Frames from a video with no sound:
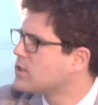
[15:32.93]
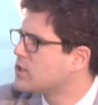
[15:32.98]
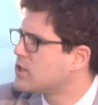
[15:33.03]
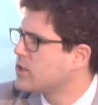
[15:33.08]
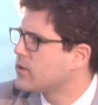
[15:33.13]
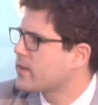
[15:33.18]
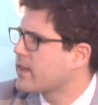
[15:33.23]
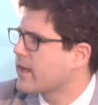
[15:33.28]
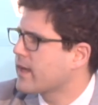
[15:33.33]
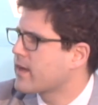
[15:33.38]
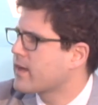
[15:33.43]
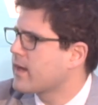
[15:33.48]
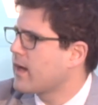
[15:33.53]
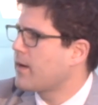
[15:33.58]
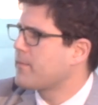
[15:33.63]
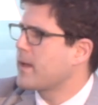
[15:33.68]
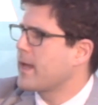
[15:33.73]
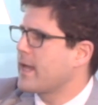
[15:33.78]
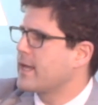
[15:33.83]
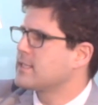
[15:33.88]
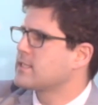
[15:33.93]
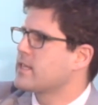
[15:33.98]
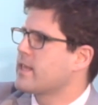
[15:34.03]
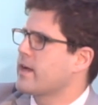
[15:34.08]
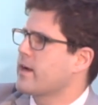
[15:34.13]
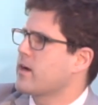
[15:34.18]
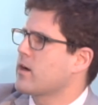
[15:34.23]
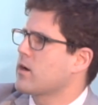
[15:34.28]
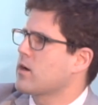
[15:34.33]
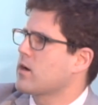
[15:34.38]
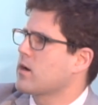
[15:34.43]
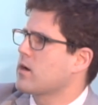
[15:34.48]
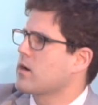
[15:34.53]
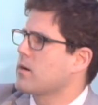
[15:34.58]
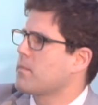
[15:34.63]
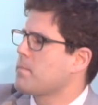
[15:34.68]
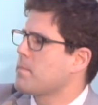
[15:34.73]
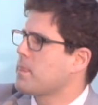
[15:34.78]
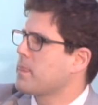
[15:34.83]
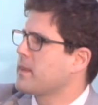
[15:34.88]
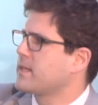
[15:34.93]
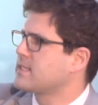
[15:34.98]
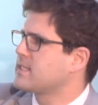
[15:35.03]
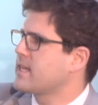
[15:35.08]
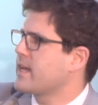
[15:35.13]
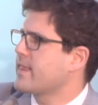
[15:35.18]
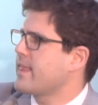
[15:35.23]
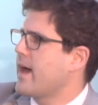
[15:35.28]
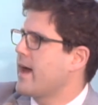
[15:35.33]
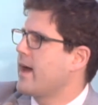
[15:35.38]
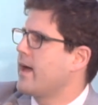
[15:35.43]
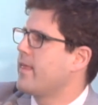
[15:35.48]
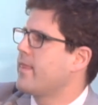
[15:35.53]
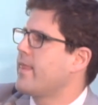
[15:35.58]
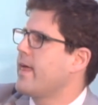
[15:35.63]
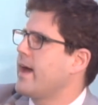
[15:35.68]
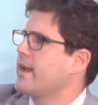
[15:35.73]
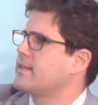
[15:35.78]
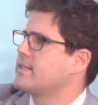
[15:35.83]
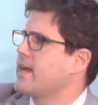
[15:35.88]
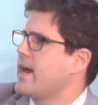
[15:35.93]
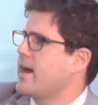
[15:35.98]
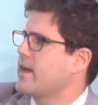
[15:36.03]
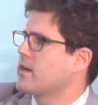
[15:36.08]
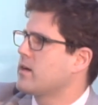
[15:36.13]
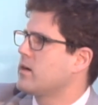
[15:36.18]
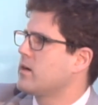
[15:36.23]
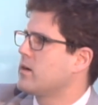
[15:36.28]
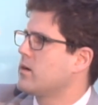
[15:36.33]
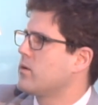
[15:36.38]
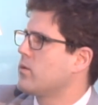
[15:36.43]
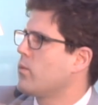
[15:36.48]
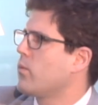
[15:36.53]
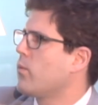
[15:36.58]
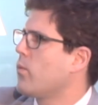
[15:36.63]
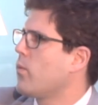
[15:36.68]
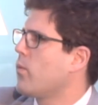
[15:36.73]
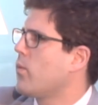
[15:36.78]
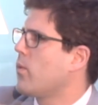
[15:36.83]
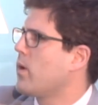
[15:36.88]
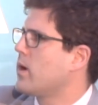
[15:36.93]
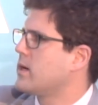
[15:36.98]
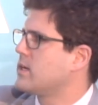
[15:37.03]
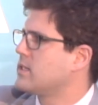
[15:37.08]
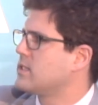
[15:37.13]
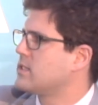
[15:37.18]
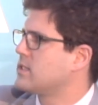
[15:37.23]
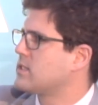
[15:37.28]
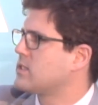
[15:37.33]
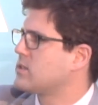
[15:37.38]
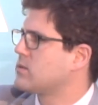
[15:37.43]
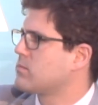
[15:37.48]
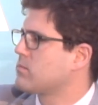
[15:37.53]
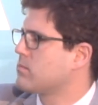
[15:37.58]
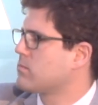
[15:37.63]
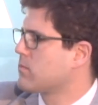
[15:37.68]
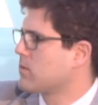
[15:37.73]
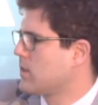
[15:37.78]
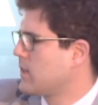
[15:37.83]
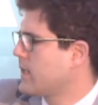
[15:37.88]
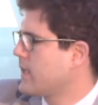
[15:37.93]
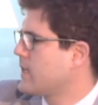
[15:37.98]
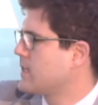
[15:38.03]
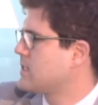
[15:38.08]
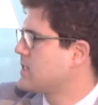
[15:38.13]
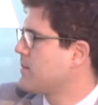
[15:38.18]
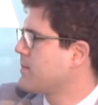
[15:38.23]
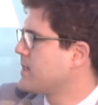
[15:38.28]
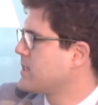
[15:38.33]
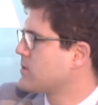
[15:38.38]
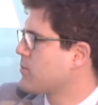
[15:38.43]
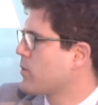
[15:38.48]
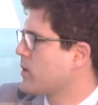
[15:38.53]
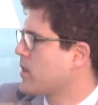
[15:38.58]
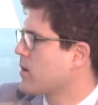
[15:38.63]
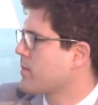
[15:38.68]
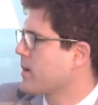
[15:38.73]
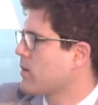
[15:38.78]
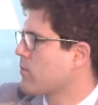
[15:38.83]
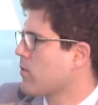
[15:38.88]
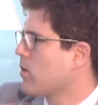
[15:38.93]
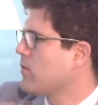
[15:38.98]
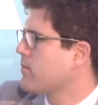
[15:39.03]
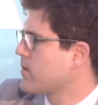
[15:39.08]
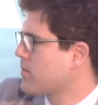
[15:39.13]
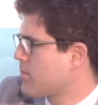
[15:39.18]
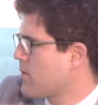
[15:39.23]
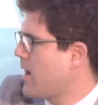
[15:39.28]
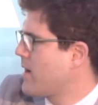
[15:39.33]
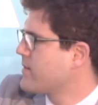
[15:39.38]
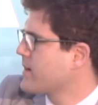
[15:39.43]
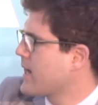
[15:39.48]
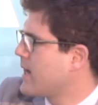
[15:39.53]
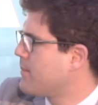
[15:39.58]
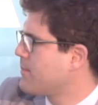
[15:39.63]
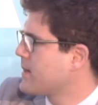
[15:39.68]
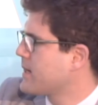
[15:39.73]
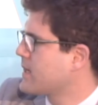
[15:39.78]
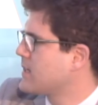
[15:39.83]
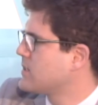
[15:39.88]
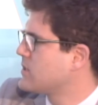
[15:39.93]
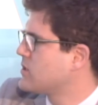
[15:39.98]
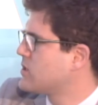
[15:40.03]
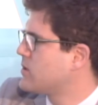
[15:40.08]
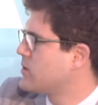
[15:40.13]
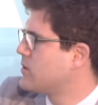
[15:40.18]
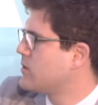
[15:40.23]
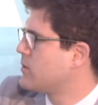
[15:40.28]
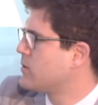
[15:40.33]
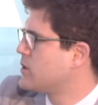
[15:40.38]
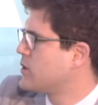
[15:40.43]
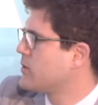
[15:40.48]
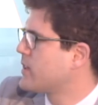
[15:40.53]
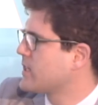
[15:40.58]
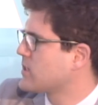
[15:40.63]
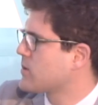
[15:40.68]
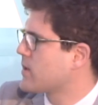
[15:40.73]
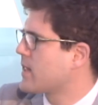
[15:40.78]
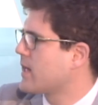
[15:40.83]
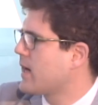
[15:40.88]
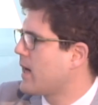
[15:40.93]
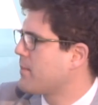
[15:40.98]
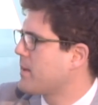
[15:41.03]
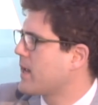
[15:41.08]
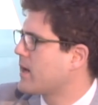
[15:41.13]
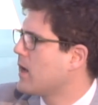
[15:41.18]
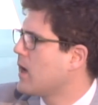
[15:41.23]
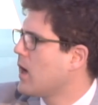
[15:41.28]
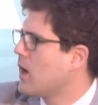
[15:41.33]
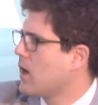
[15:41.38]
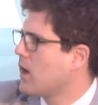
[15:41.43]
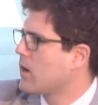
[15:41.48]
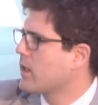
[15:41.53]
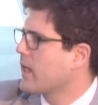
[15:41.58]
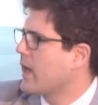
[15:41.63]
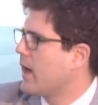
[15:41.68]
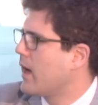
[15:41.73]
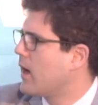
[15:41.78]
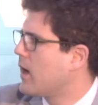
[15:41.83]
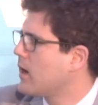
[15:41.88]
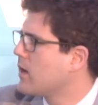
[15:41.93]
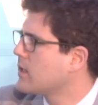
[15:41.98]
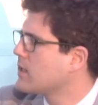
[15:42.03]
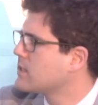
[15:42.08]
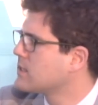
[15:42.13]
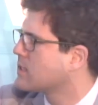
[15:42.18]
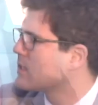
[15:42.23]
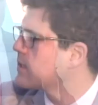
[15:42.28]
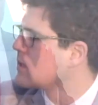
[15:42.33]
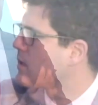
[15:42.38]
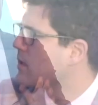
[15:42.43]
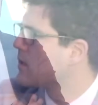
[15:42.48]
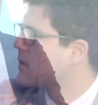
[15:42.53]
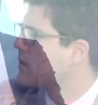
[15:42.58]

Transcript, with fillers: Do you think, I mean, is there, let's say that data was released, I mean, would there be a role for private companies to? Yeah, then that's the idea. Yeah. There's tons of companies.